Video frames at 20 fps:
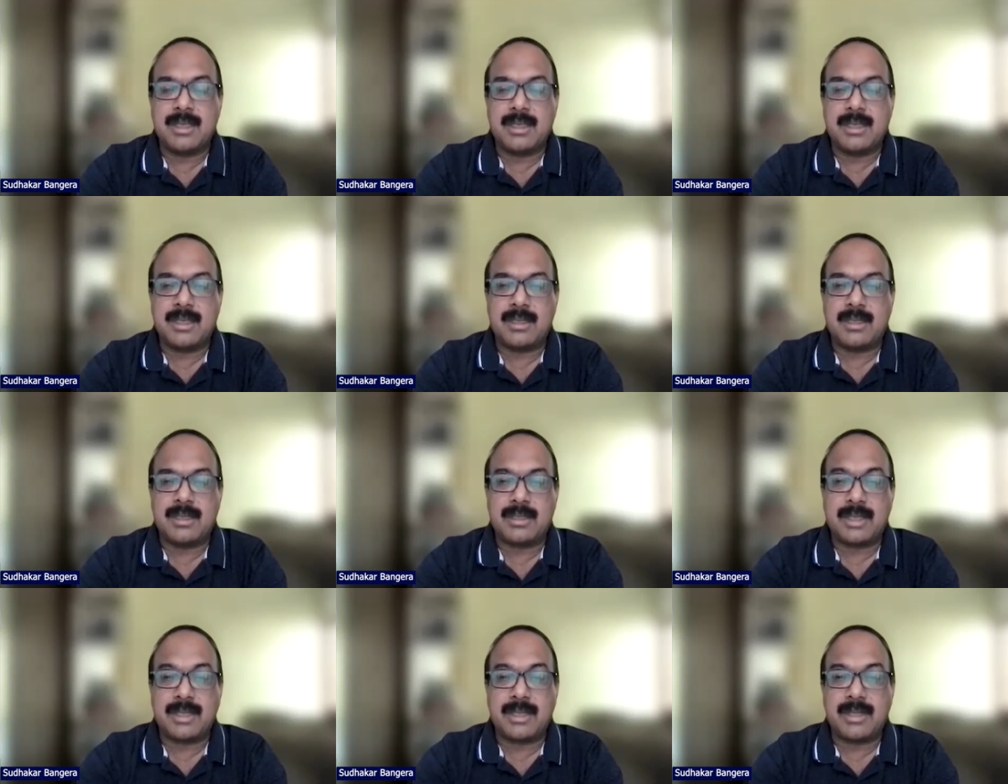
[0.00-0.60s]

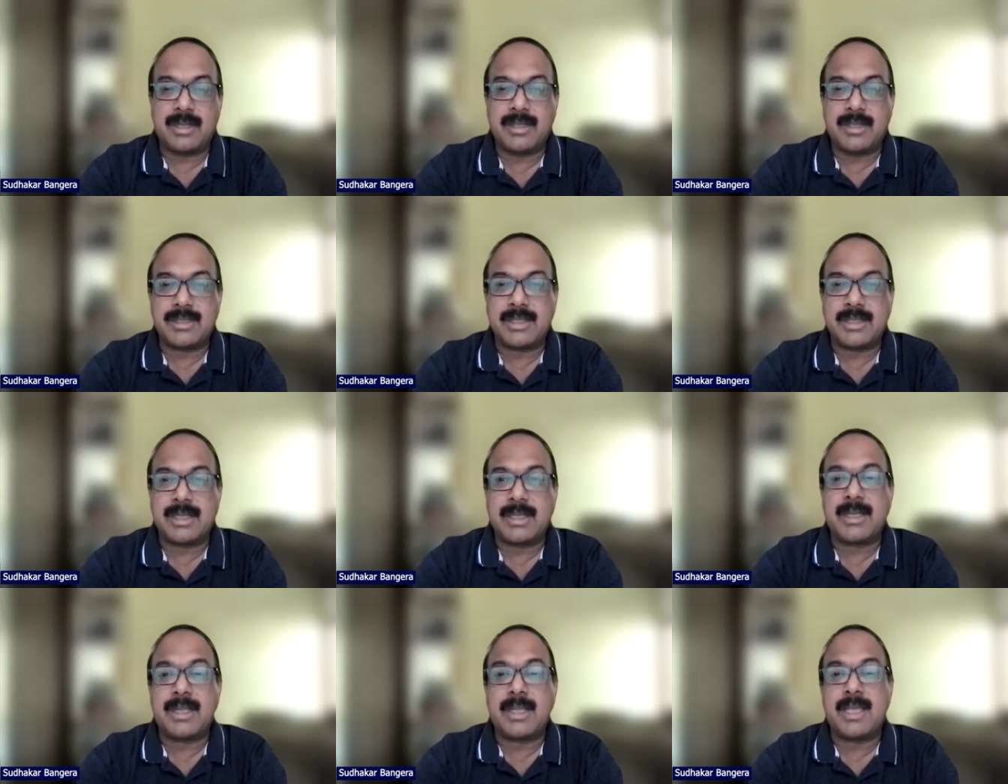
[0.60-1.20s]
uh, regulation
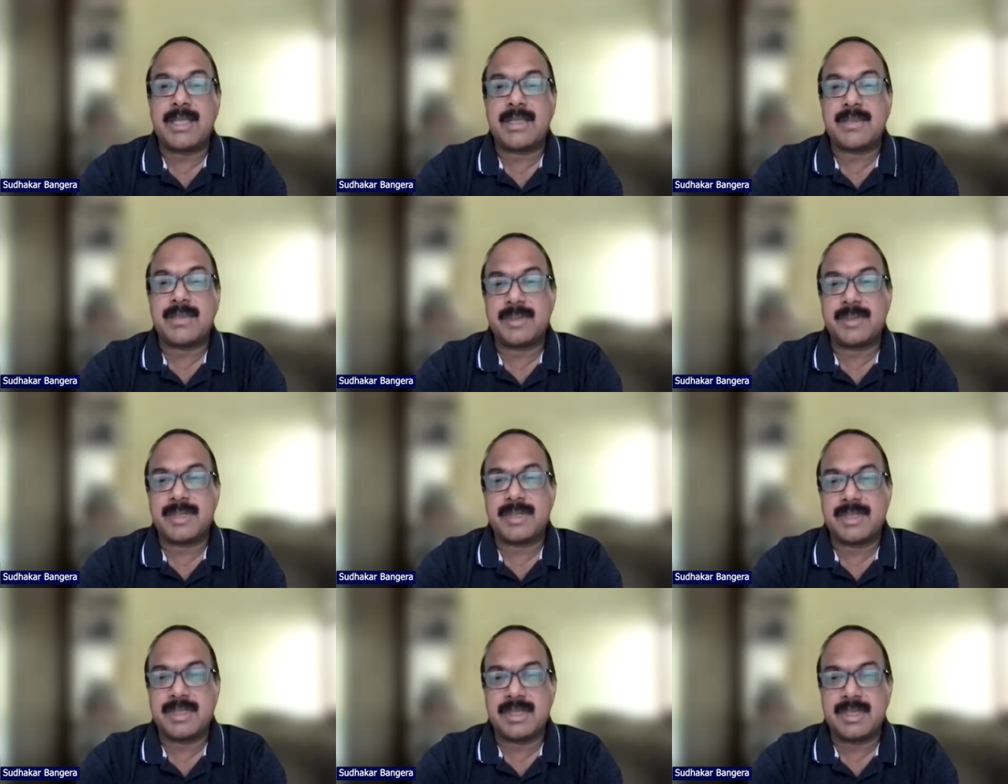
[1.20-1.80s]
and as per
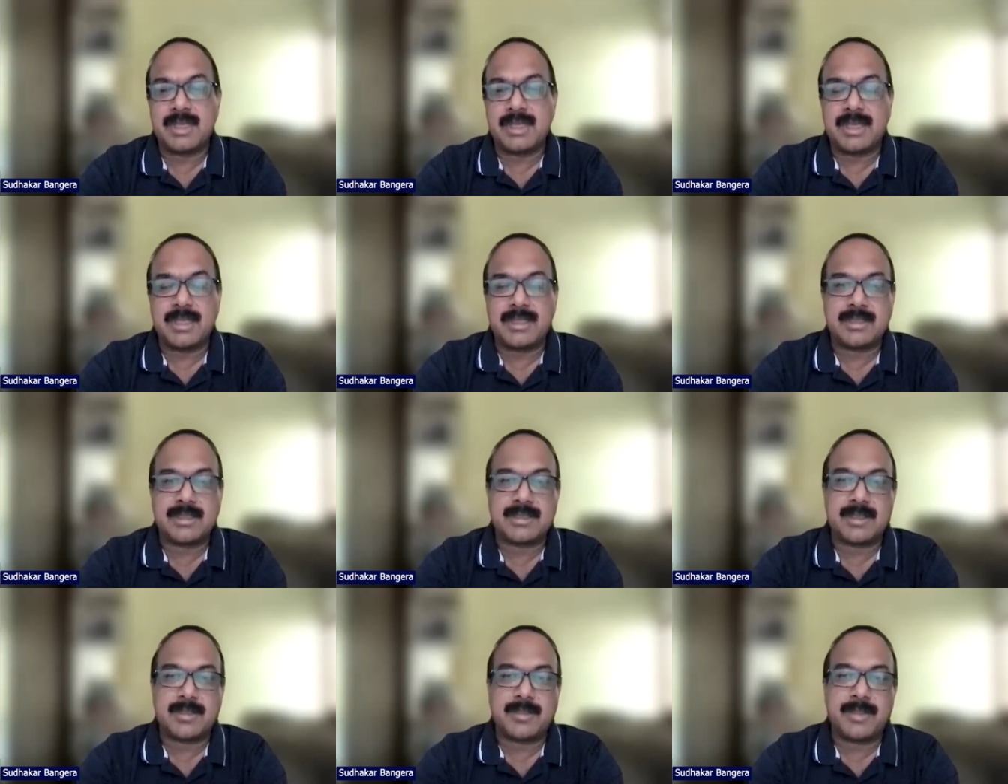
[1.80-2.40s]
the
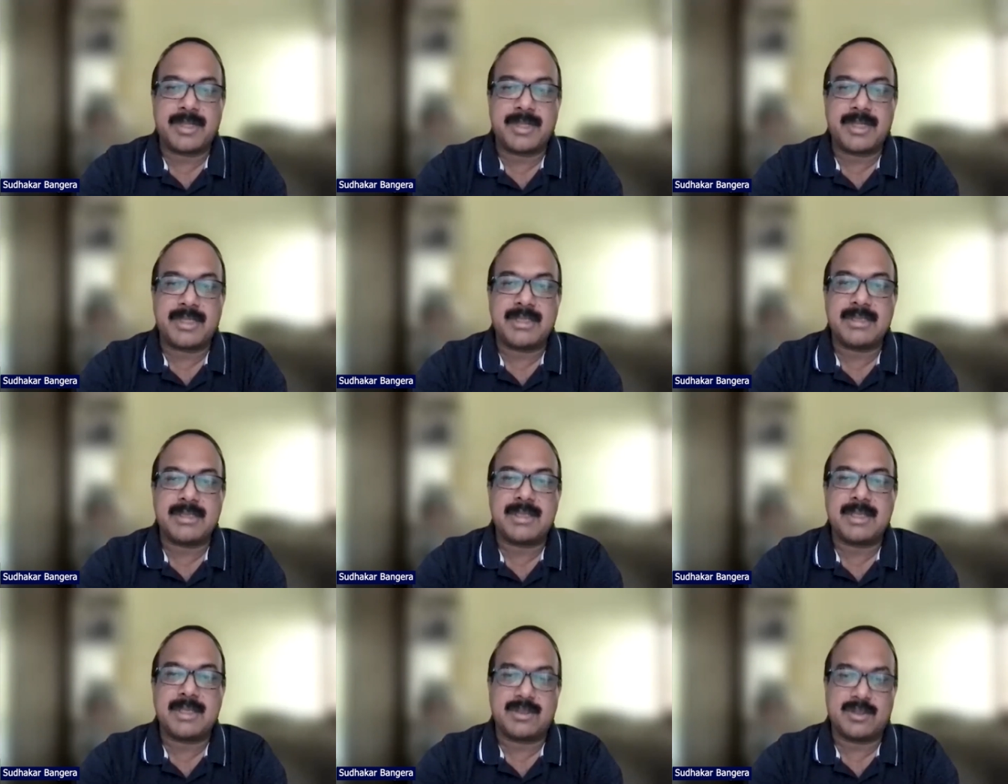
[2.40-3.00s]
ethics
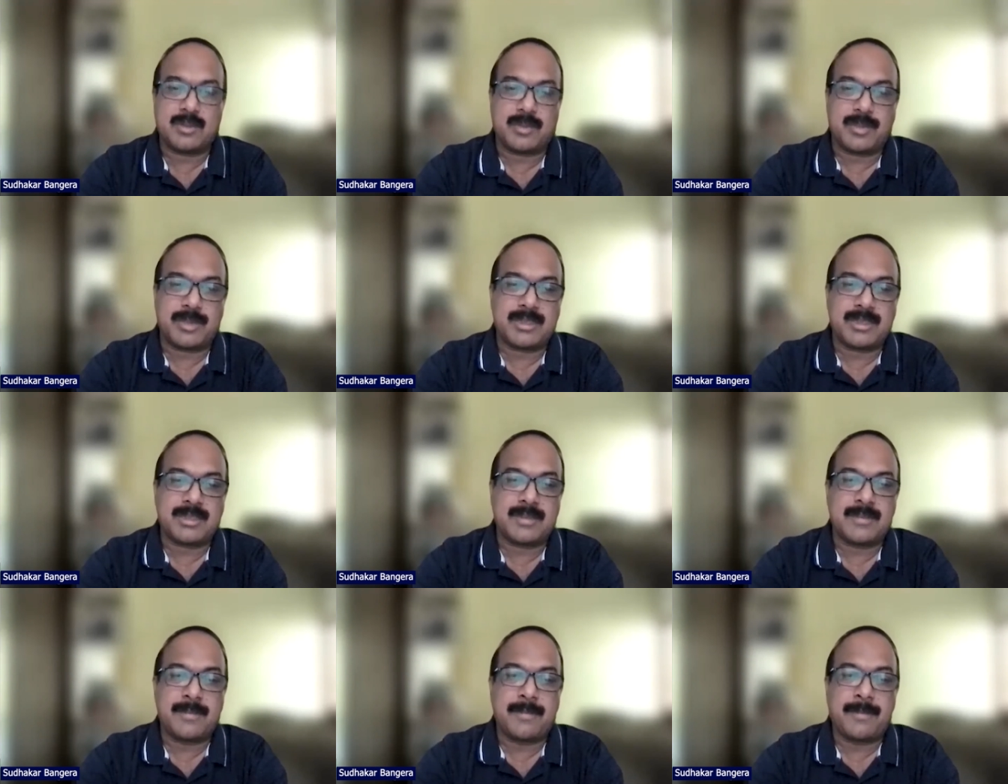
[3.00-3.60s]
committee's SOPs.